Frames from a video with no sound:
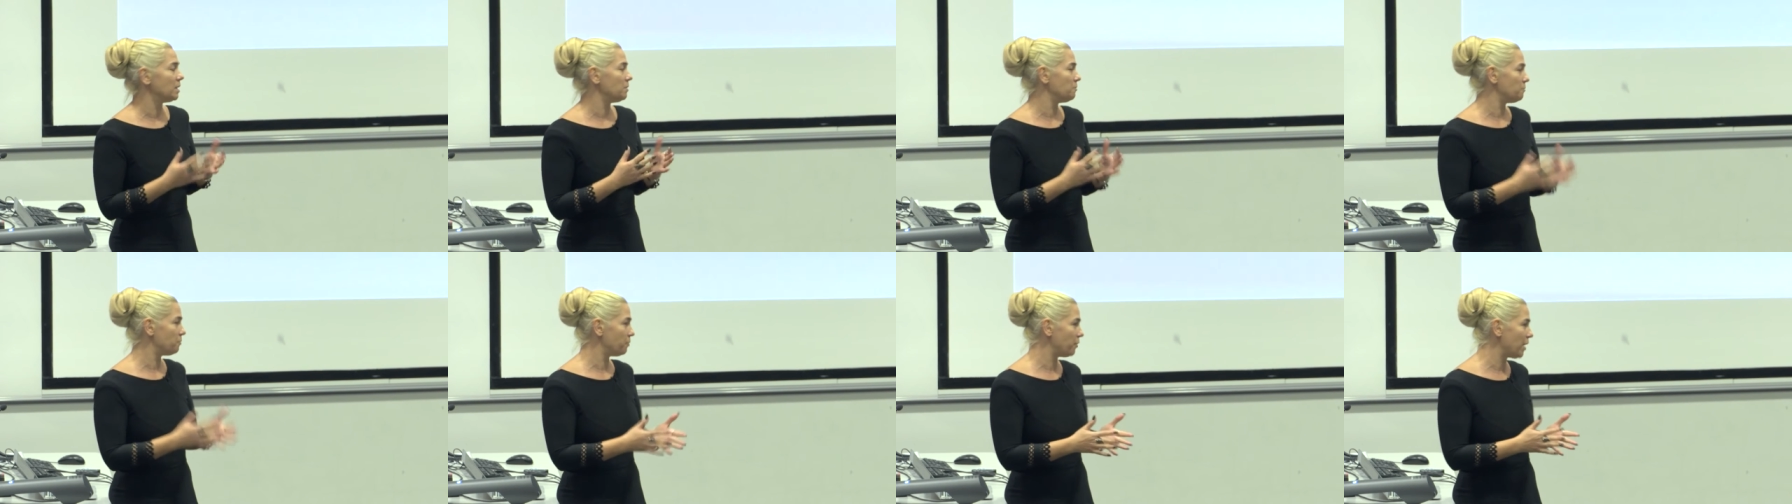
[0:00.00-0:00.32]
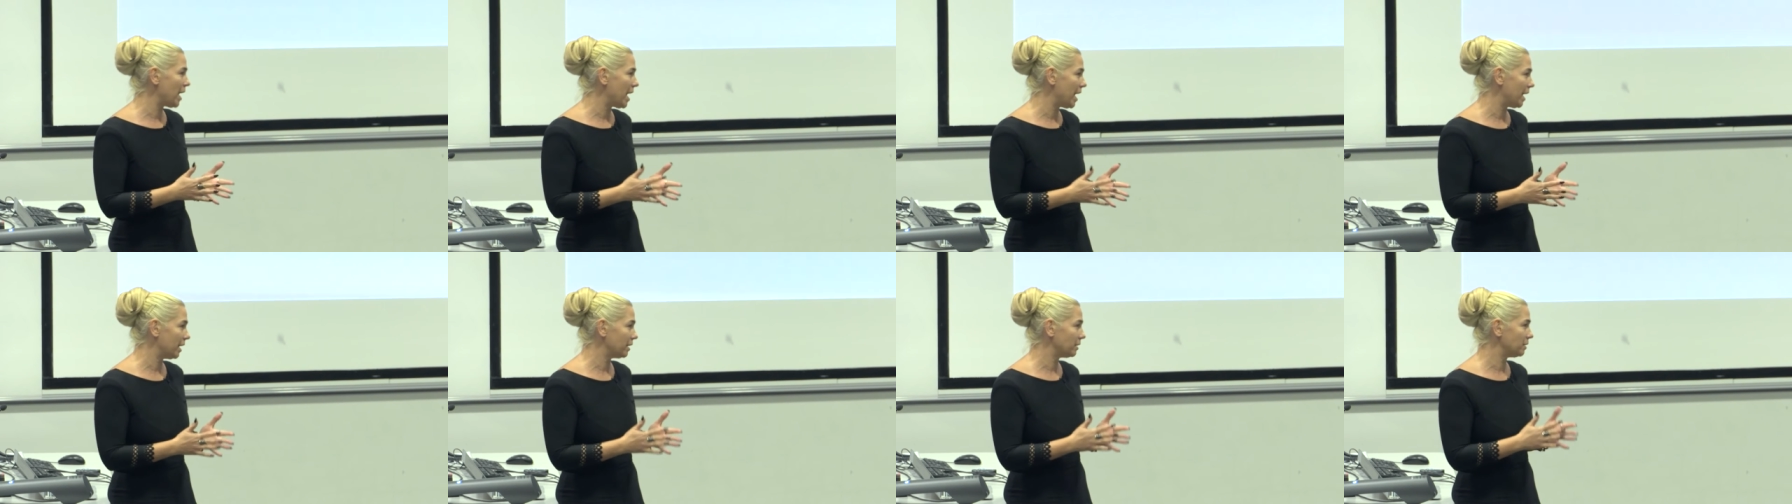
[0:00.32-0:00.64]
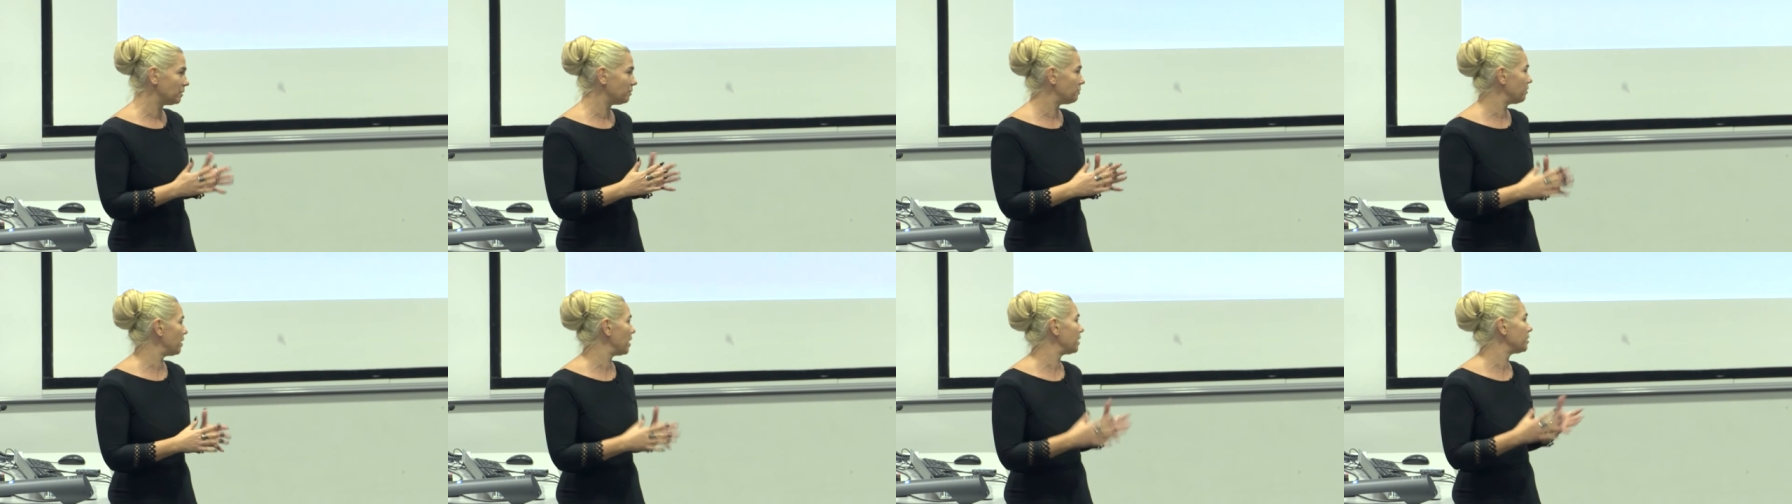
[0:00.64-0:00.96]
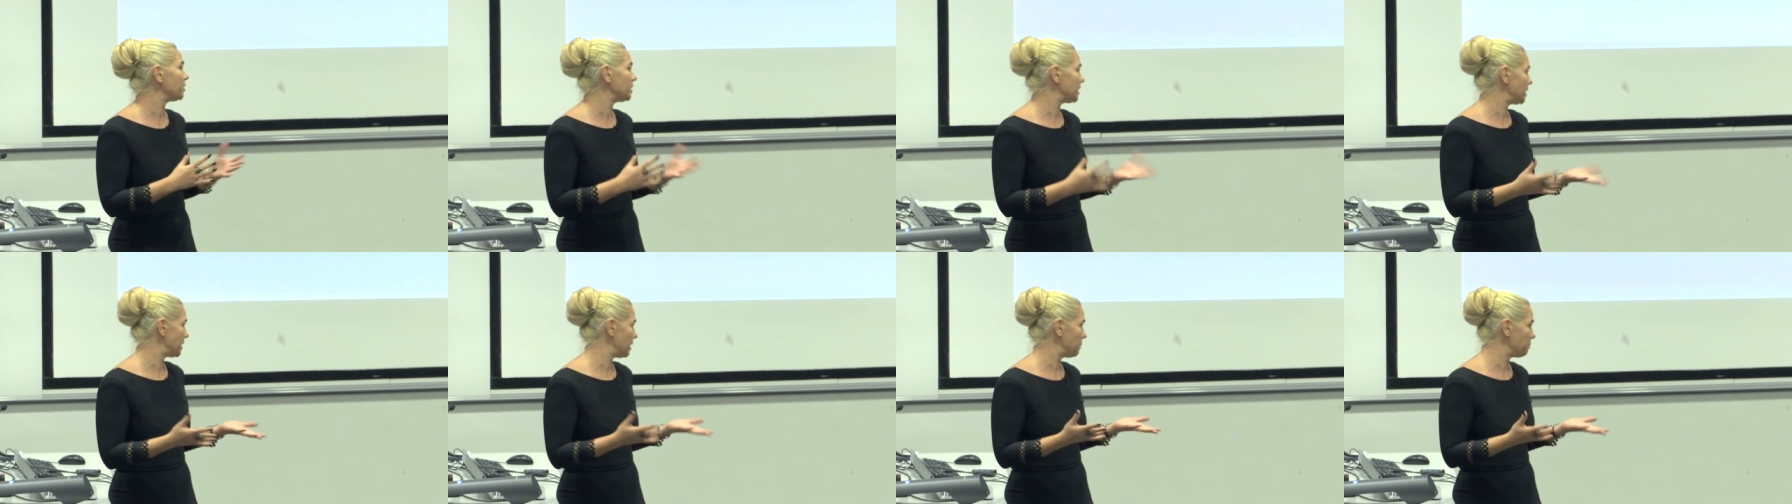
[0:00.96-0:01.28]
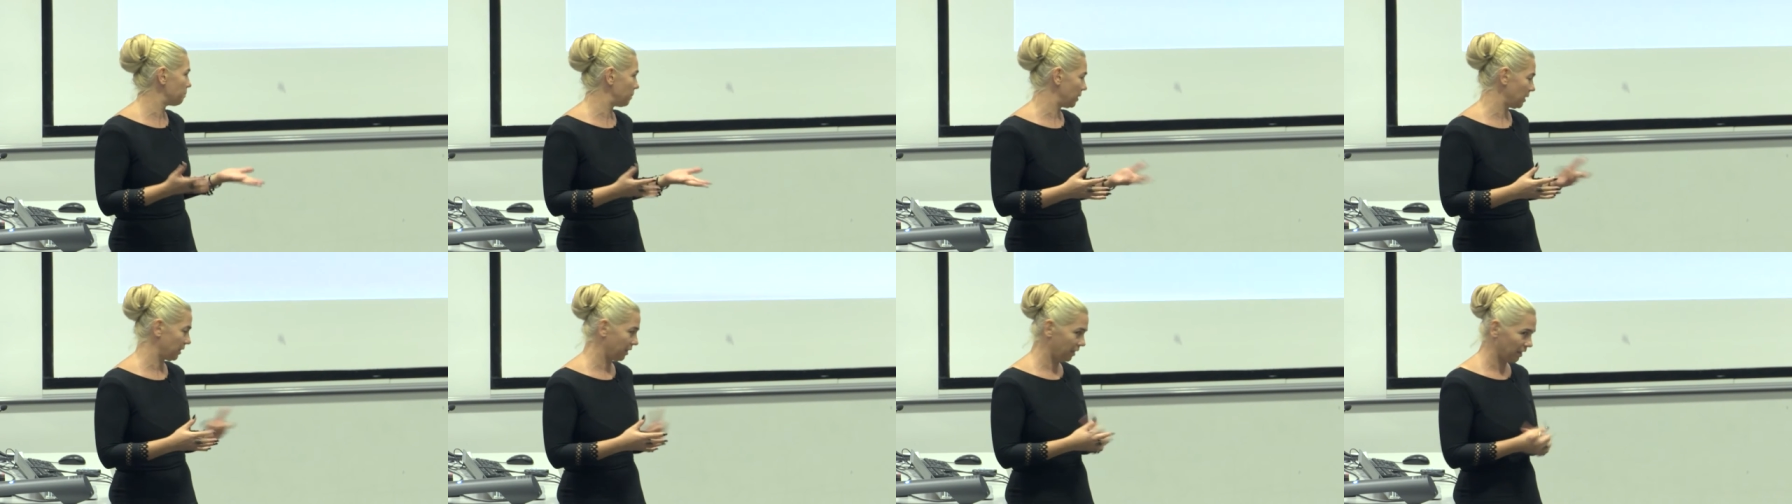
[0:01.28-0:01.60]
in fact, a very
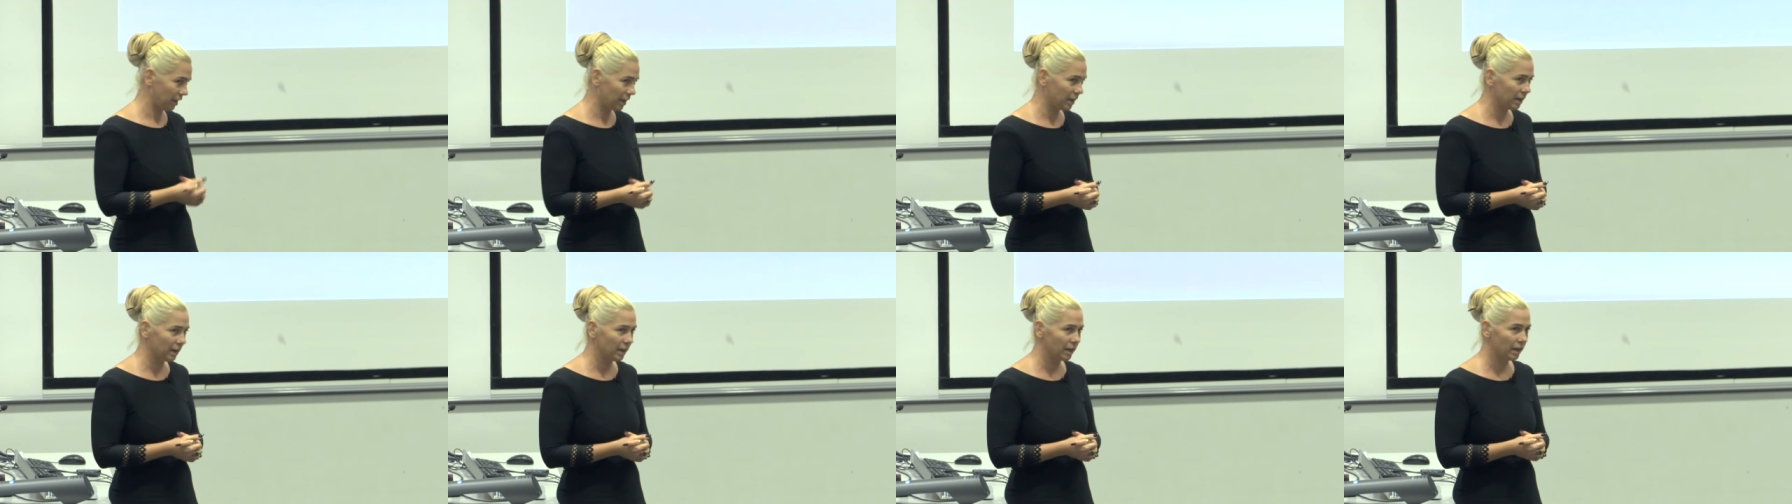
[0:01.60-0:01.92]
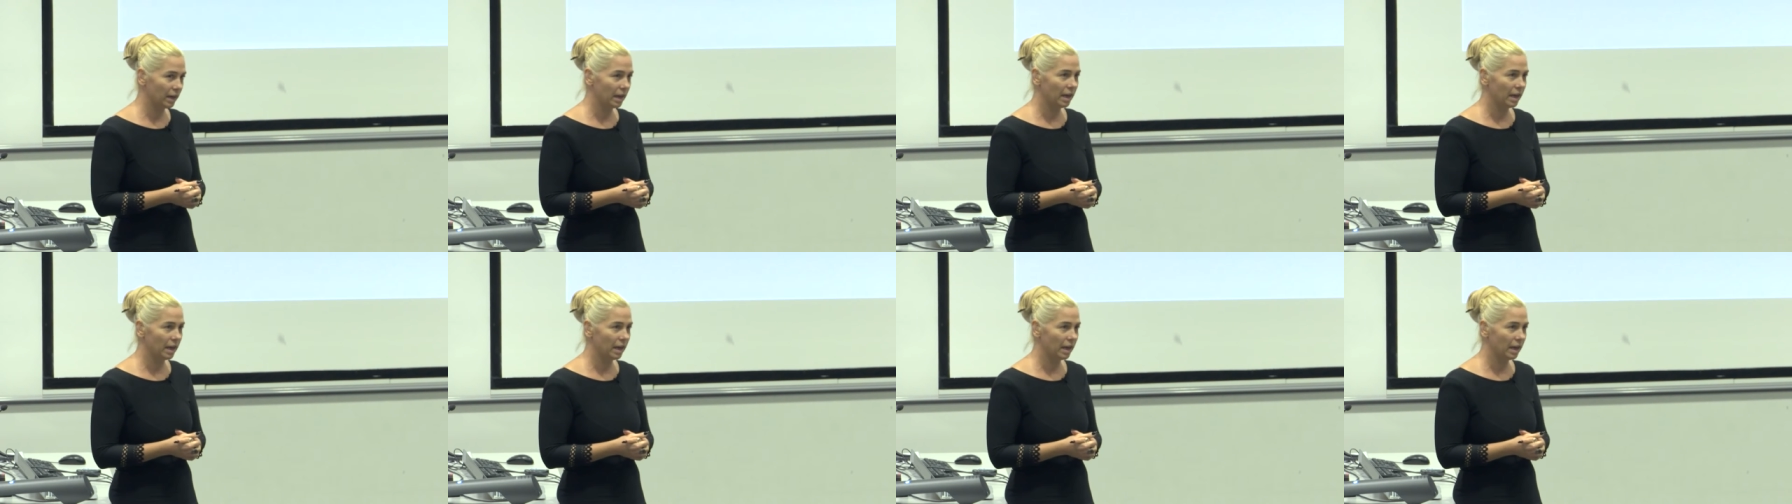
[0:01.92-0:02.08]
simple thing,